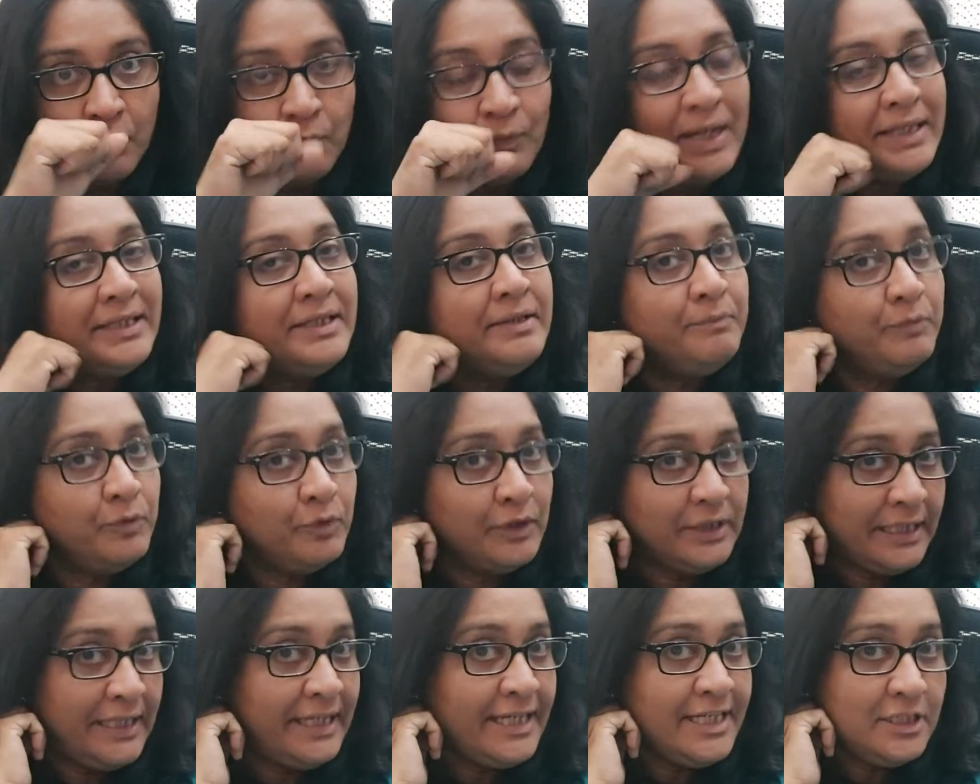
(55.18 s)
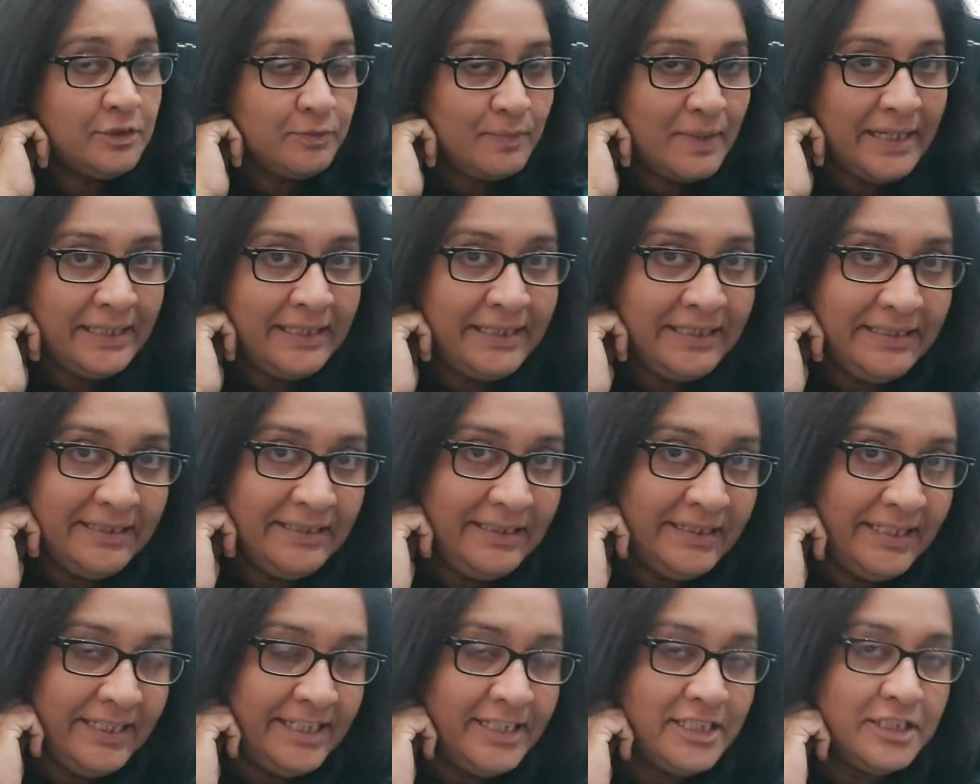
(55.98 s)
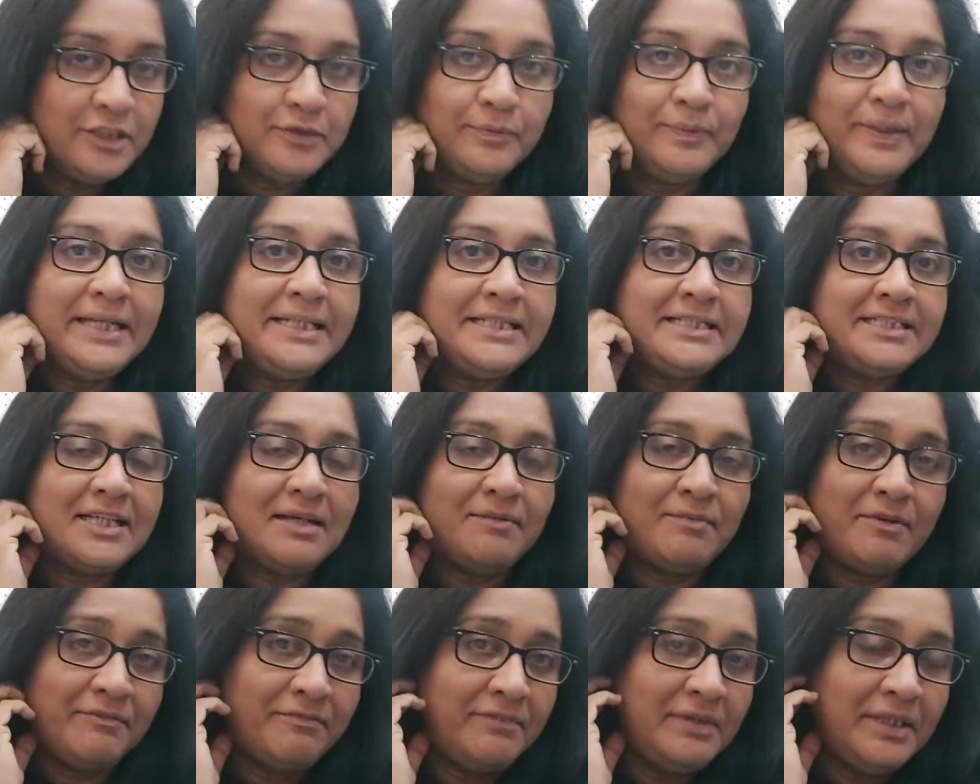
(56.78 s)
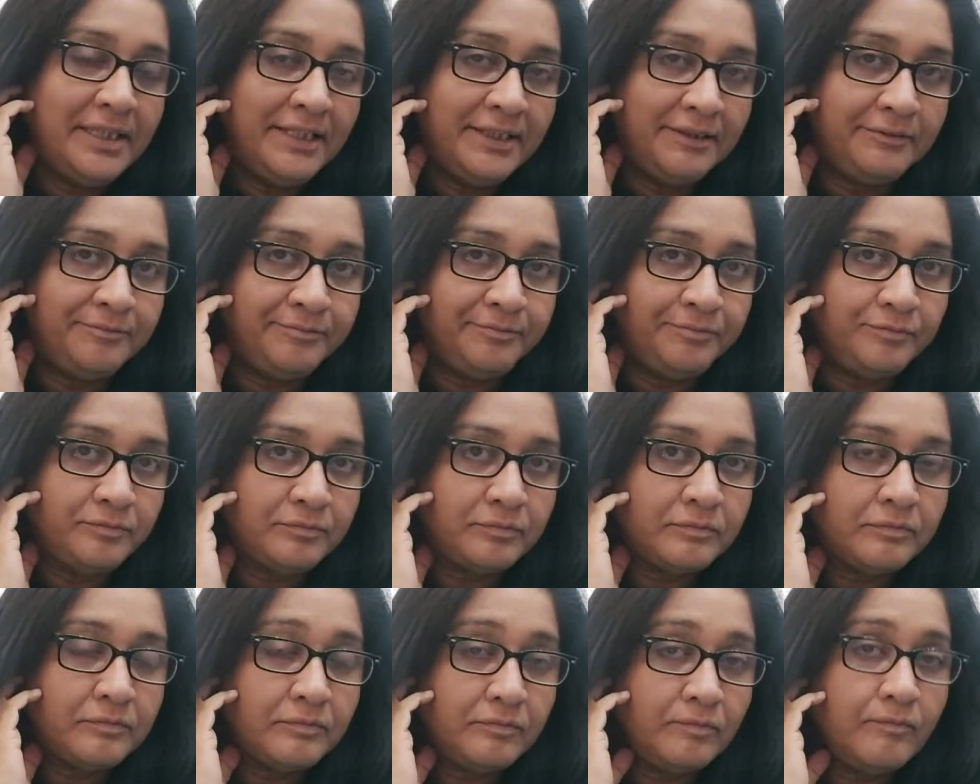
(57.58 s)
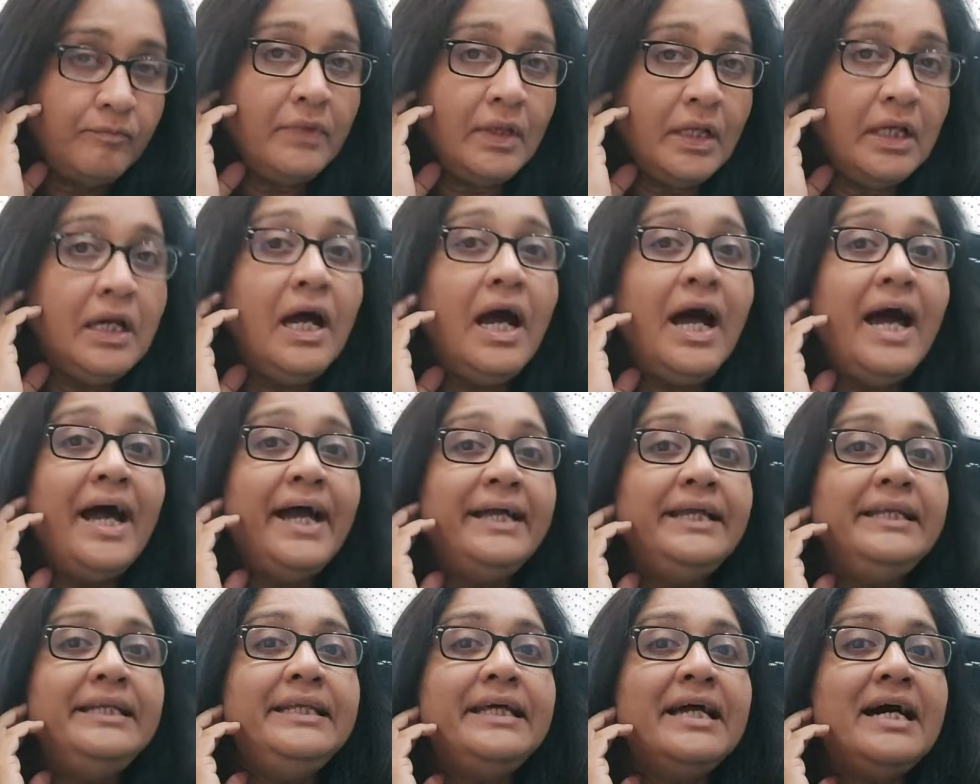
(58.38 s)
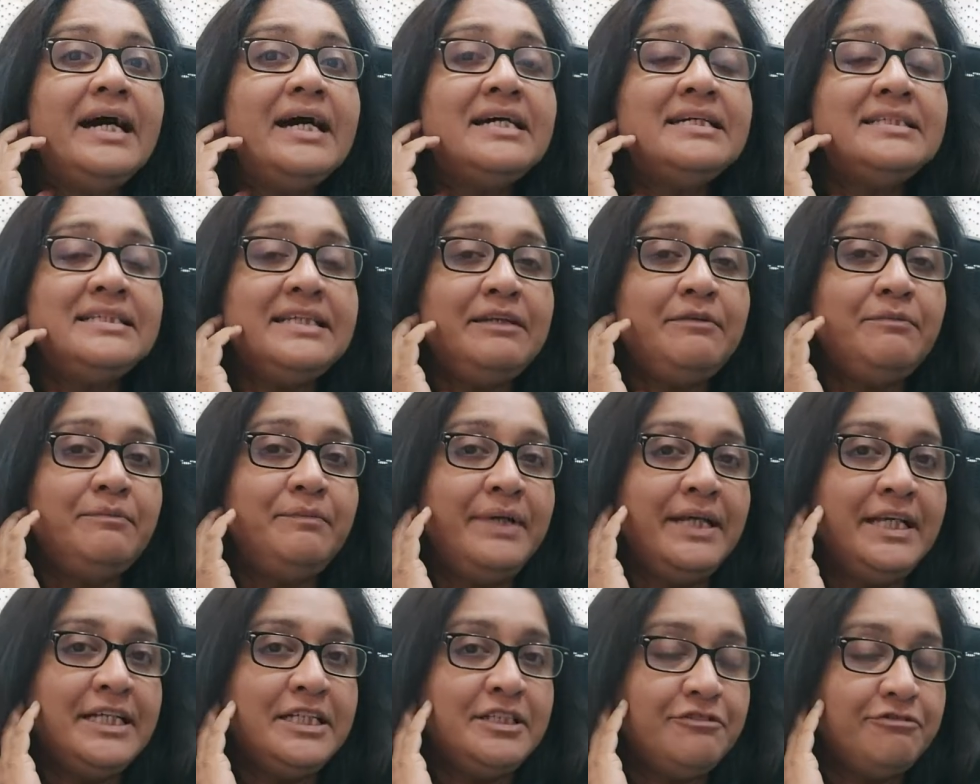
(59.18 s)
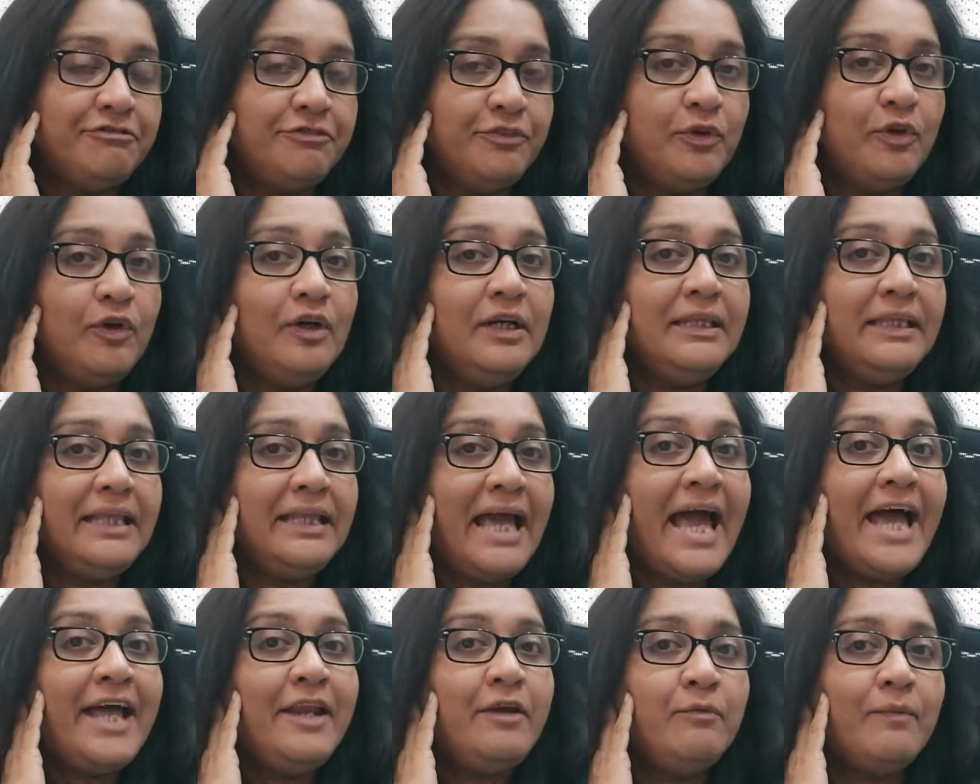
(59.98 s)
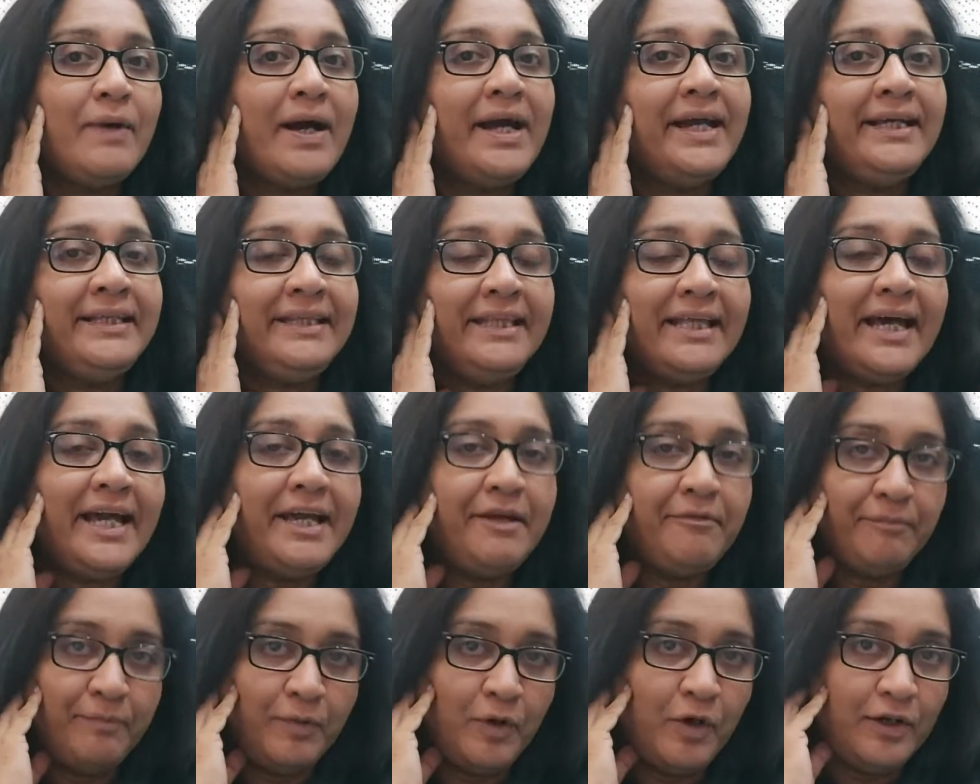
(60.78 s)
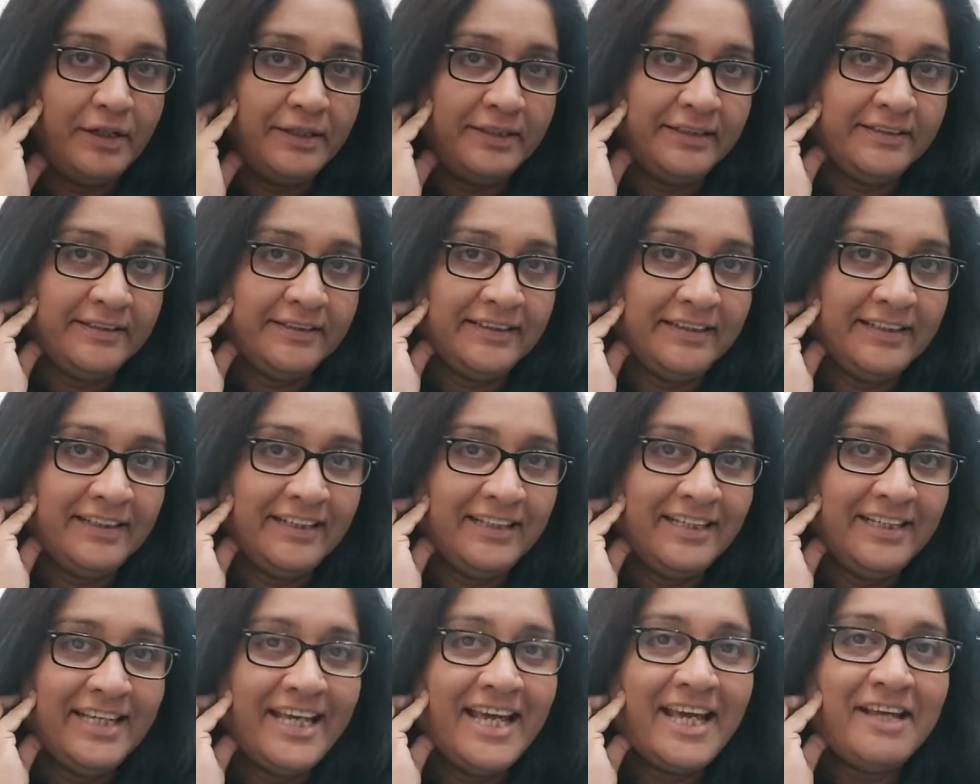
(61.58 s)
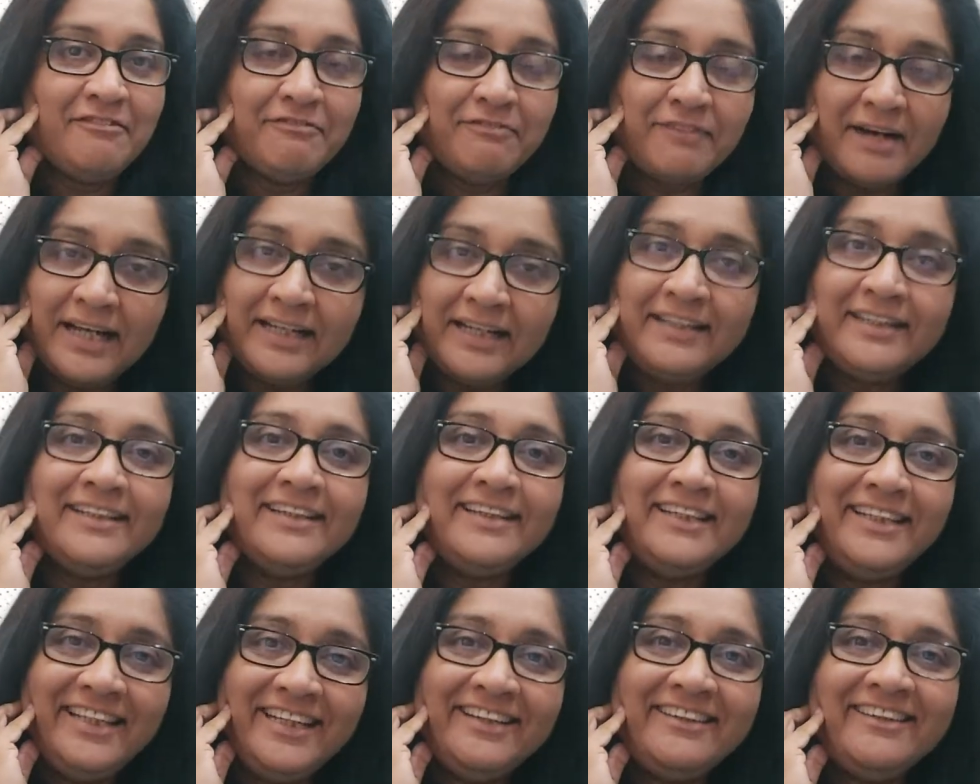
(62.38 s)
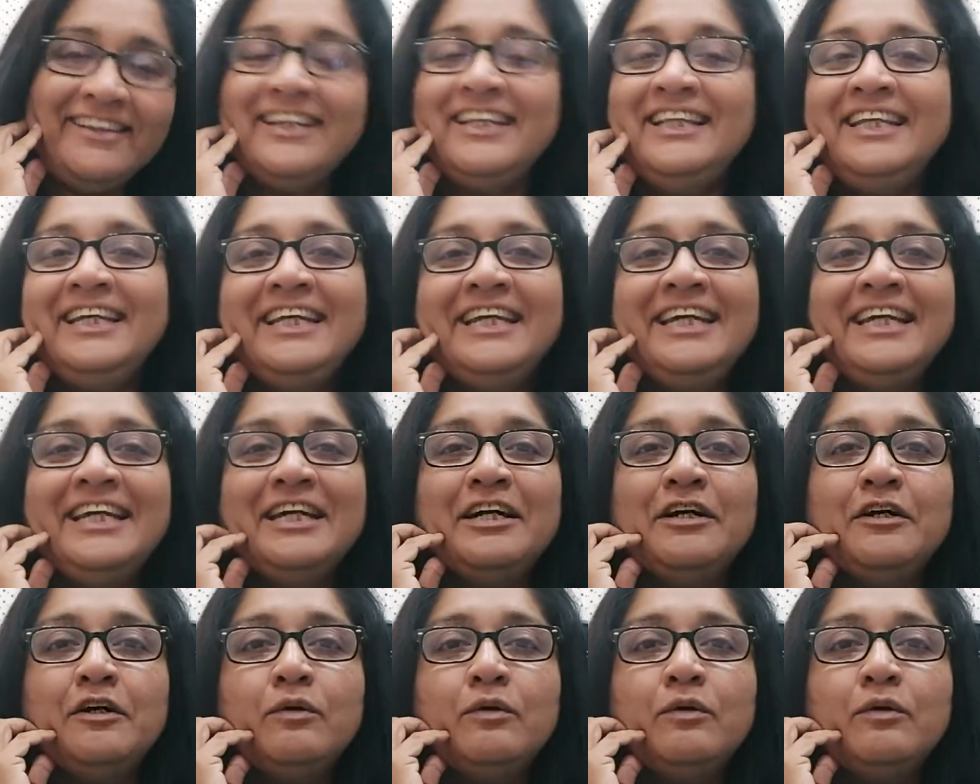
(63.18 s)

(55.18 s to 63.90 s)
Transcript: what the book is, what it deals with, some of the ideas it brings forth and why they are important and what he really